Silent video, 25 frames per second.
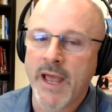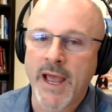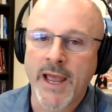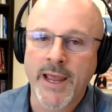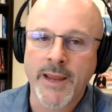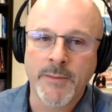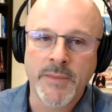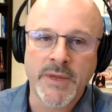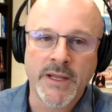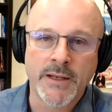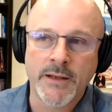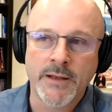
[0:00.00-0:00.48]

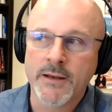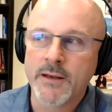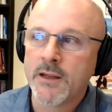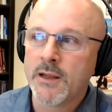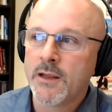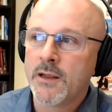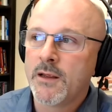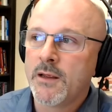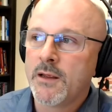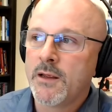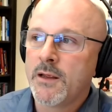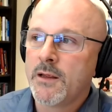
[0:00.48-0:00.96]
I'm in
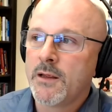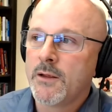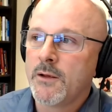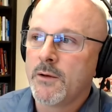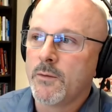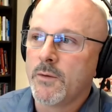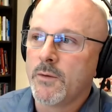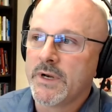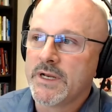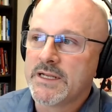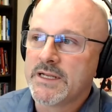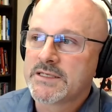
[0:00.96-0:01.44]

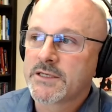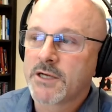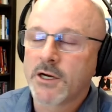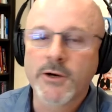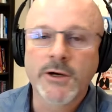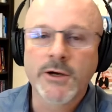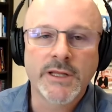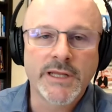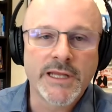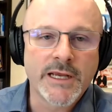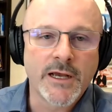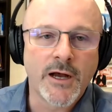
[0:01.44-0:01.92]
what is
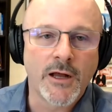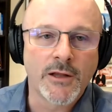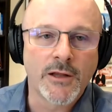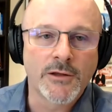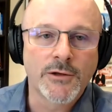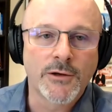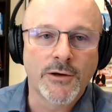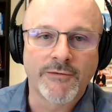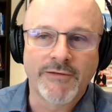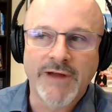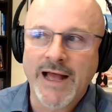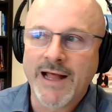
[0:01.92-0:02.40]
currently called
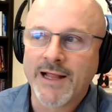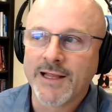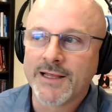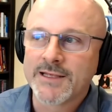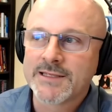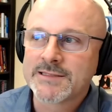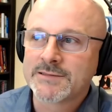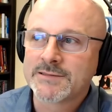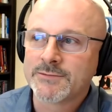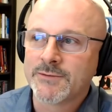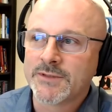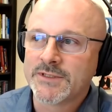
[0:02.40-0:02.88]

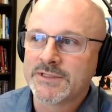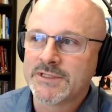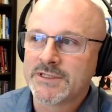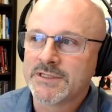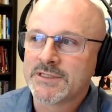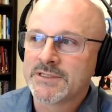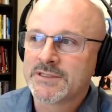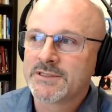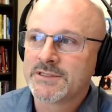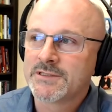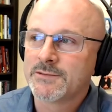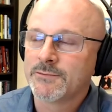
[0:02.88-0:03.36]
Corvallis, which
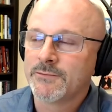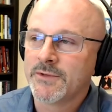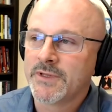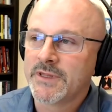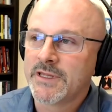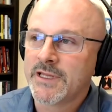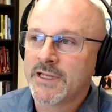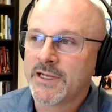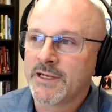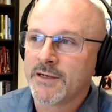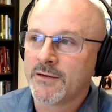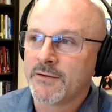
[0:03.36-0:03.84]
is
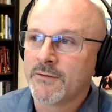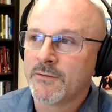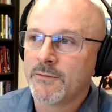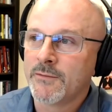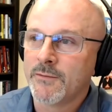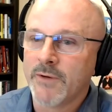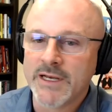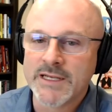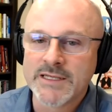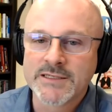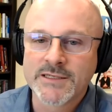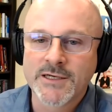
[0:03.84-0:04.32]
within
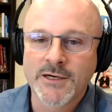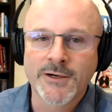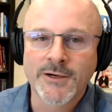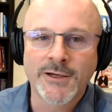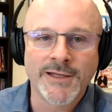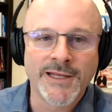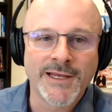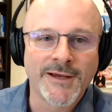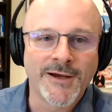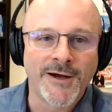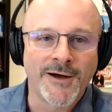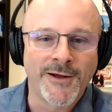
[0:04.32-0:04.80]
what is
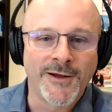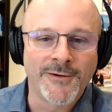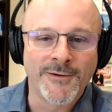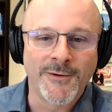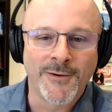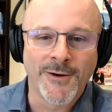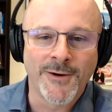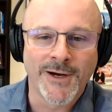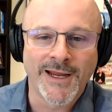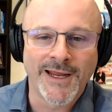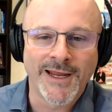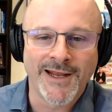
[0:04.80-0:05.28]
currently called
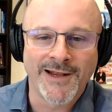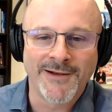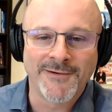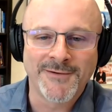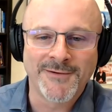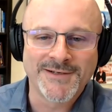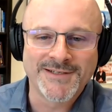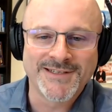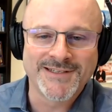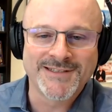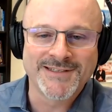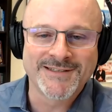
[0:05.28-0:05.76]
Oregon,
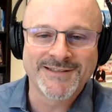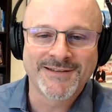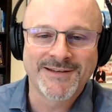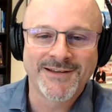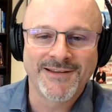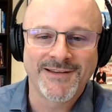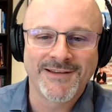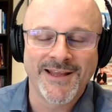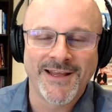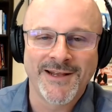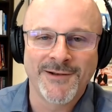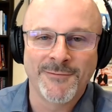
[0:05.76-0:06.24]
which is
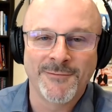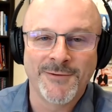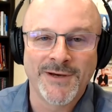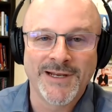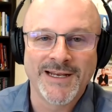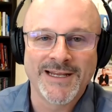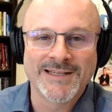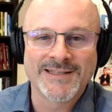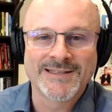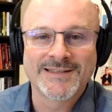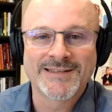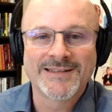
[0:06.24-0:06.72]
in what
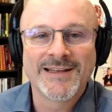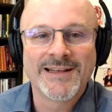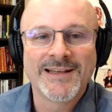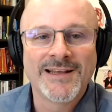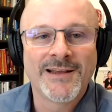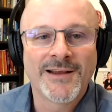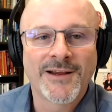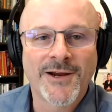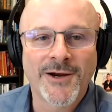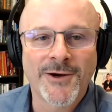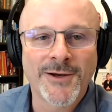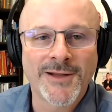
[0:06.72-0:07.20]
is
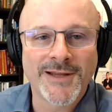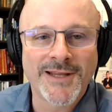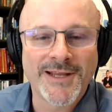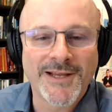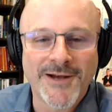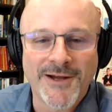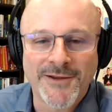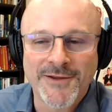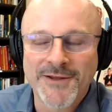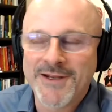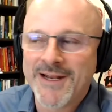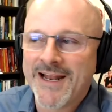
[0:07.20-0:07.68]
currently
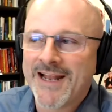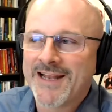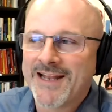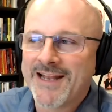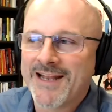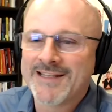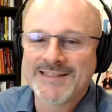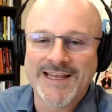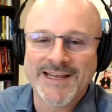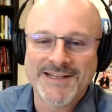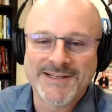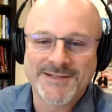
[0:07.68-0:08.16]
called the United
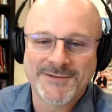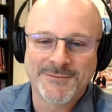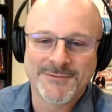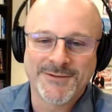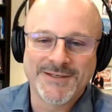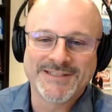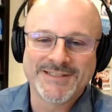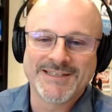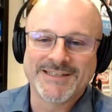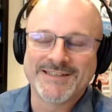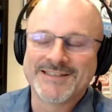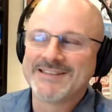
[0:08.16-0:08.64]
States,
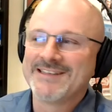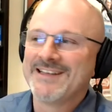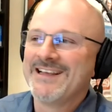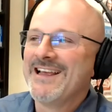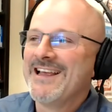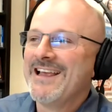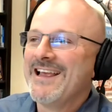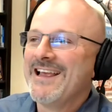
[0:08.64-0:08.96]
which is,